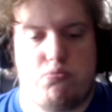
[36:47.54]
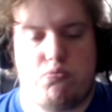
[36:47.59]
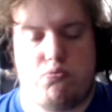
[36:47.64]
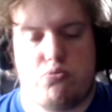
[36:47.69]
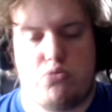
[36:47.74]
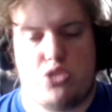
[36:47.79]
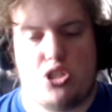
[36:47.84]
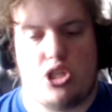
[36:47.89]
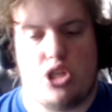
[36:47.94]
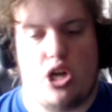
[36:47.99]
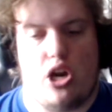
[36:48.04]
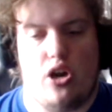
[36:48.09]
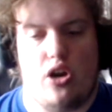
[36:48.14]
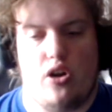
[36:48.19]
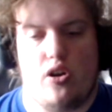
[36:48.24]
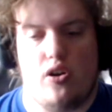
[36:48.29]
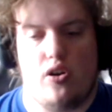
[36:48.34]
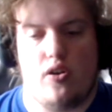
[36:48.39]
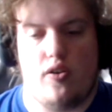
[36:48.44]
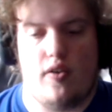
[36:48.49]

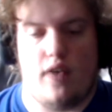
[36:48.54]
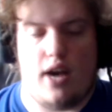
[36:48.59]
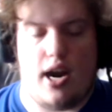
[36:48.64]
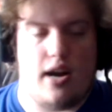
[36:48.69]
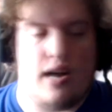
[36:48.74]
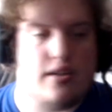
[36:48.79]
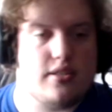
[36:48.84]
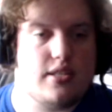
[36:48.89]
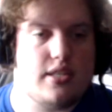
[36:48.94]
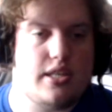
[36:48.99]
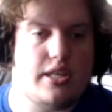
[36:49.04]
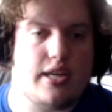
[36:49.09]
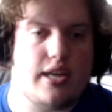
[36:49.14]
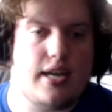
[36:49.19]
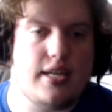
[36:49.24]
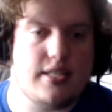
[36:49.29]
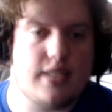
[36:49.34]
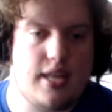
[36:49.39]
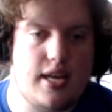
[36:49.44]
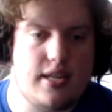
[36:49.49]
So I'll see you
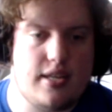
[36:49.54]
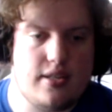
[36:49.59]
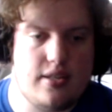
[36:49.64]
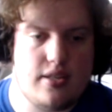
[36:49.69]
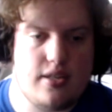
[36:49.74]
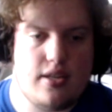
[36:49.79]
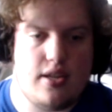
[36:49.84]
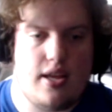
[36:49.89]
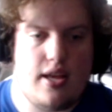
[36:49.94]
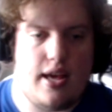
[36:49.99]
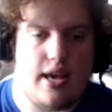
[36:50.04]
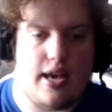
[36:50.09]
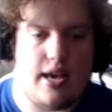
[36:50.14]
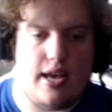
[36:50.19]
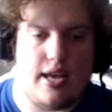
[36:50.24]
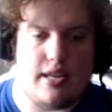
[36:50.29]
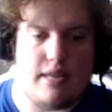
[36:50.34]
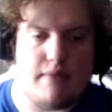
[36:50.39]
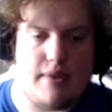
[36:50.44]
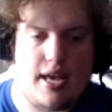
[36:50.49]
guys then.
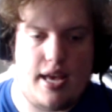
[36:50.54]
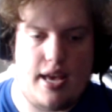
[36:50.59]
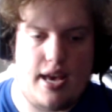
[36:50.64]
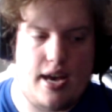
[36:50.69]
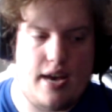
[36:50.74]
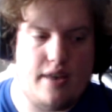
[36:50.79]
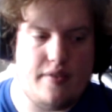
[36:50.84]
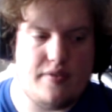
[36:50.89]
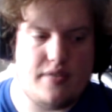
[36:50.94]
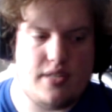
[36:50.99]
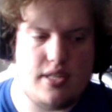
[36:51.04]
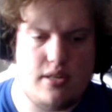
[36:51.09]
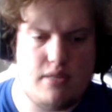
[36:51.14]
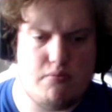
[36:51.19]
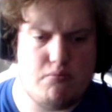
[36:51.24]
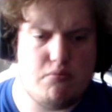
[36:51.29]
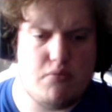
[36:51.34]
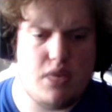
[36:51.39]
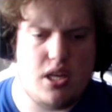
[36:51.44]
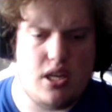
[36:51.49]
And I may have
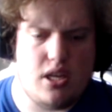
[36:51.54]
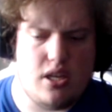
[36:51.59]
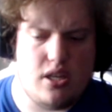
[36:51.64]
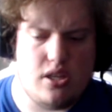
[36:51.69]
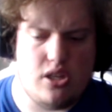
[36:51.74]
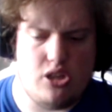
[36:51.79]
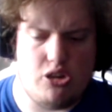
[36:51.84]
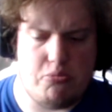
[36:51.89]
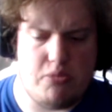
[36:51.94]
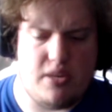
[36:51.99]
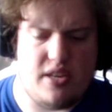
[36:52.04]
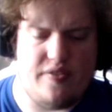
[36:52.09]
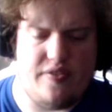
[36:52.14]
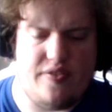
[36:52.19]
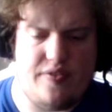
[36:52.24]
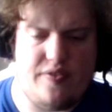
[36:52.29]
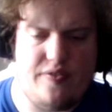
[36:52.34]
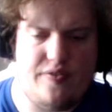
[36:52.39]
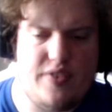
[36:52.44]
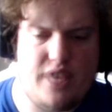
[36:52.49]
some little bit
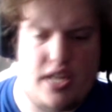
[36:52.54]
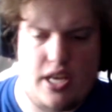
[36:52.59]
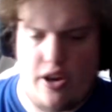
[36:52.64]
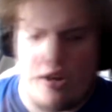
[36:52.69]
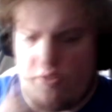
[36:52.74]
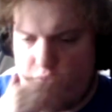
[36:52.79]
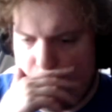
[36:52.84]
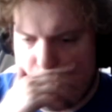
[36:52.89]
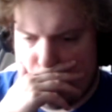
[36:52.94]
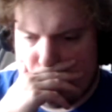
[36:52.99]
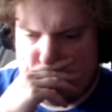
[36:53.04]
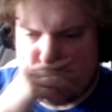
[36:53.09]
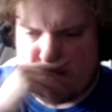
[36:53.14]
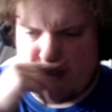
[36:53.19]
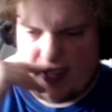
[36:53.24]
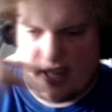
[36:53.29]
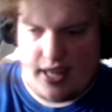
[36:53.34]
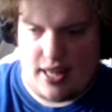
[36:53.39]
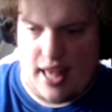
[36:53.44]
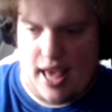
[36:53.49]
of video footage
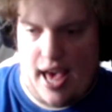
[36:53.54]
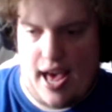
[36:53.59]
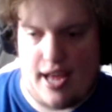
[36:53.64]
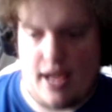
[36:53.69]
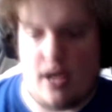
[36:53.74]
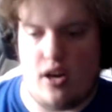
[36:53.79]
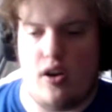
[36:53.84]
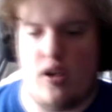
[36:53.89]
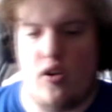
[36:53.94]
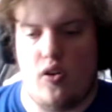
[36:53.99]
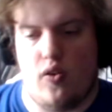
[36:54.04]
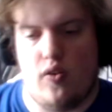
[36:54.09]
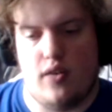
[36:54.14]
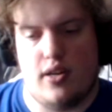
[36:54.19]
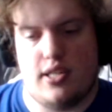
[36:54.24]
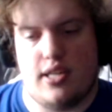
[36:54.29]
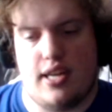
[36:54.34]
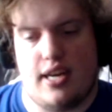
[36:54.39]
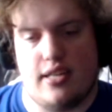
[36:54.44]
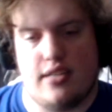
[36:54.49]
for that whole
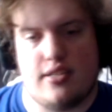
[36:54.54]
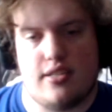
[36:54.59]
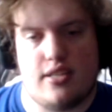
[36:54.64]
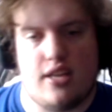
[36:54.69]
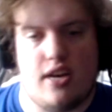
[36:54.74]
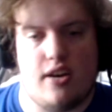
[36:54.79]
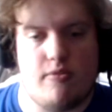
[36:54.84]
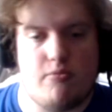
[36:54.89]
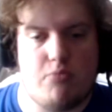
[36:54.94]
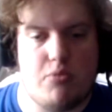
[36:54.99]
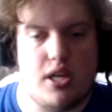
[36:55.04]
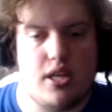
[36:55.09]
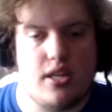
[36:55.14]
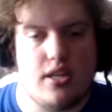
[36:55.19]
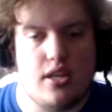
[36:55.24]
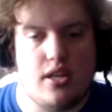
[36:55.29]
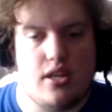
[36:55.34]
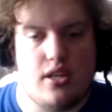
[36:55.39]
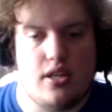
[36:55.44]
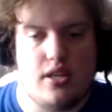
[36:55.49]
entire stuff. But
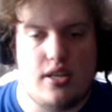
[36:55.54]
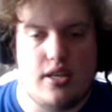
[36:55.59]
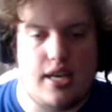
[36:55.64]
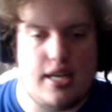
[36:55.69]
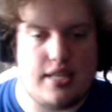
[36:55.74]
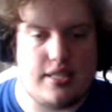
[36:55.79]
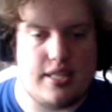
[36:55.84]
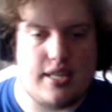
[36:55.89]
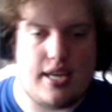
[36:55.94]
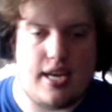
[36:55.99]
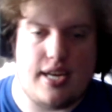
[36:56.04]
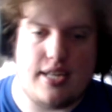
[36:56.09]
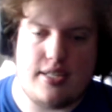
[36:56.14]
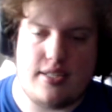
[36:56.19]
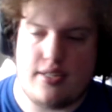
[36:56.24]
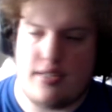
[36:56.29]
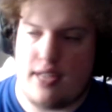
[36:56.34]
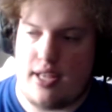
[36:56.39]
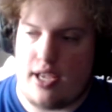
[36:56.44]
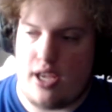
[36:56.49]
that's it,
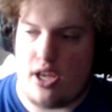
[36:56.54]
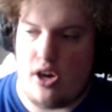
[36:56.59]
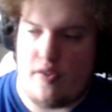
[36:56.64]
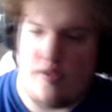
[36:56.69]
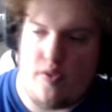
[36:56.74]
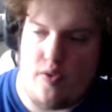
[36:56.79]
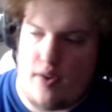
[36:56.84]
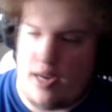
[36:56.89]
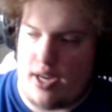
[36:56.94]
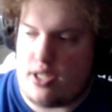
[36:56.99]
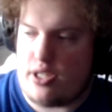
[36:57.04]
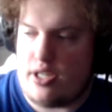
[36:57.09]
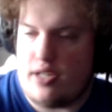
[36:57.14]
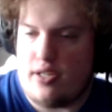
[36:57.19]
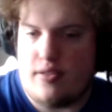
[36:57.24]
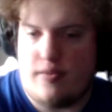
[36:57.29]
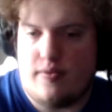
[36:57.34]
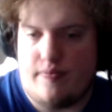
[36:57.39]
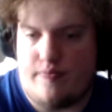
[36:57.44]
guys. Thank you all for watching.